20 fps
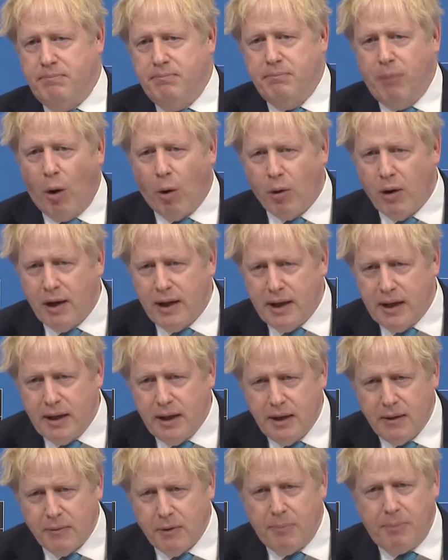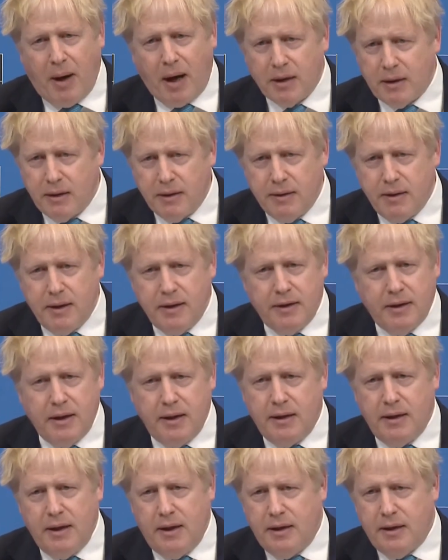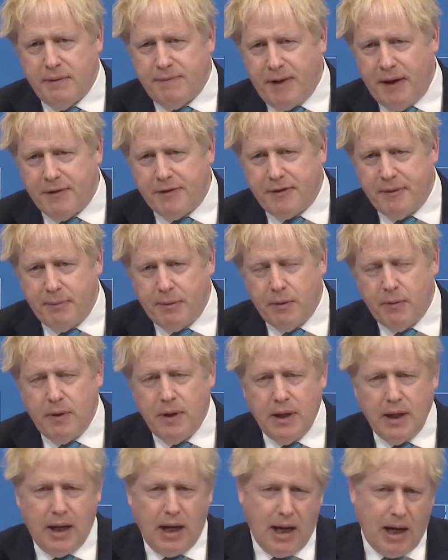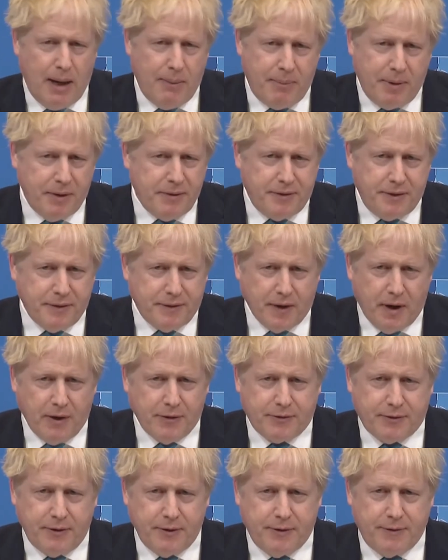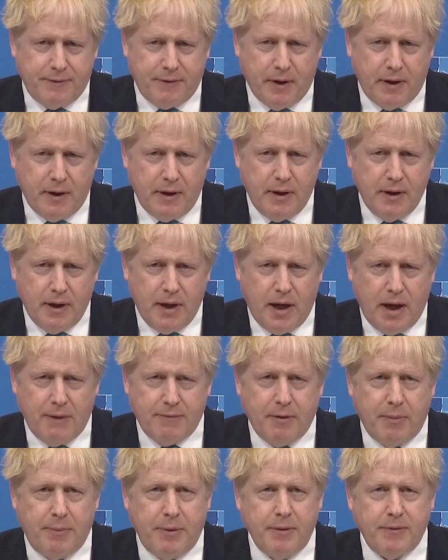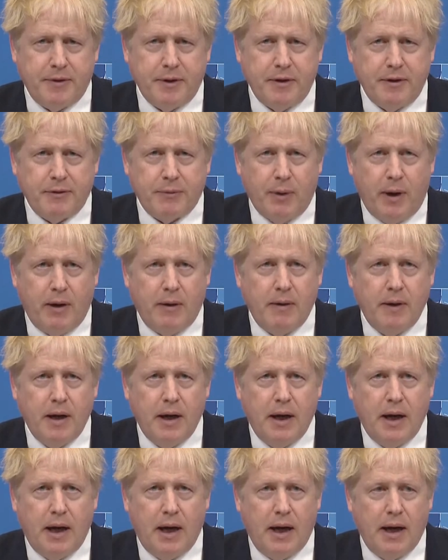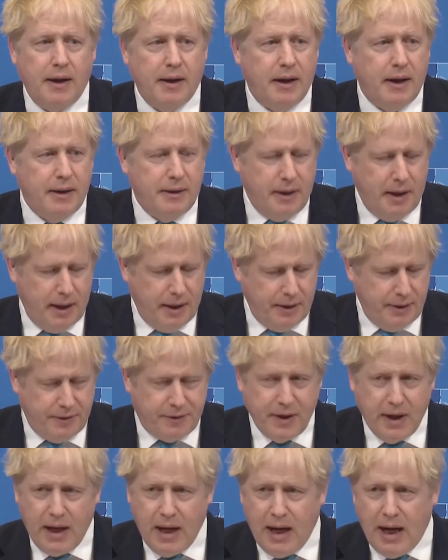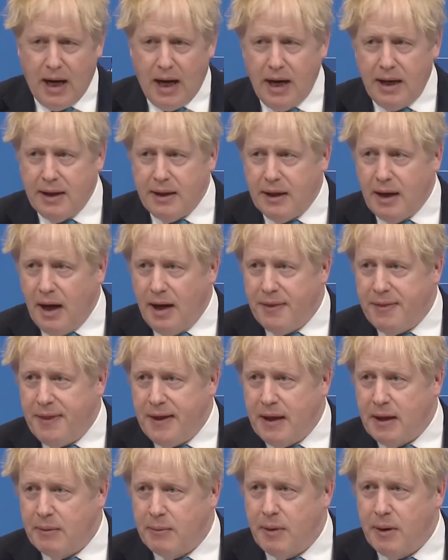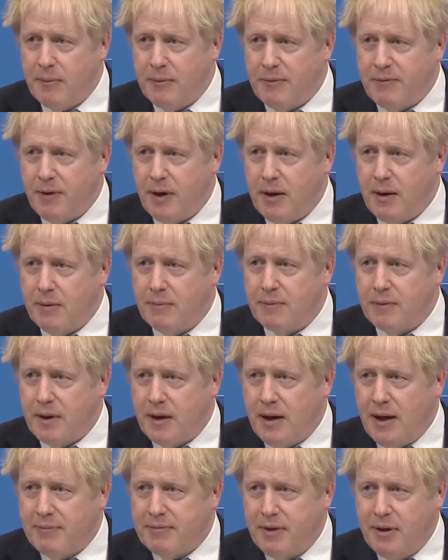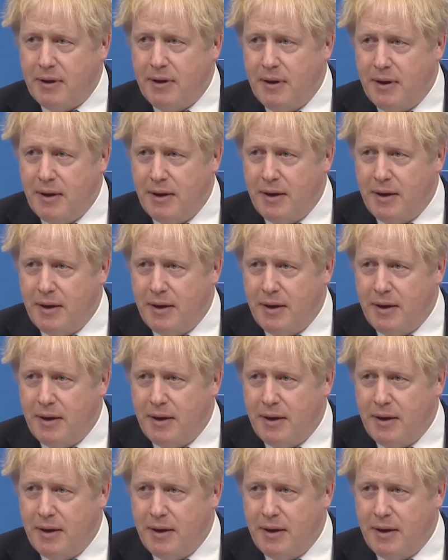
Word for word: morally repugnant and in, in, indefensible, uh, but disastrous for, uh, for Putin as well. Uh, and, and I, I think, well, I'm afraid I'm going to have to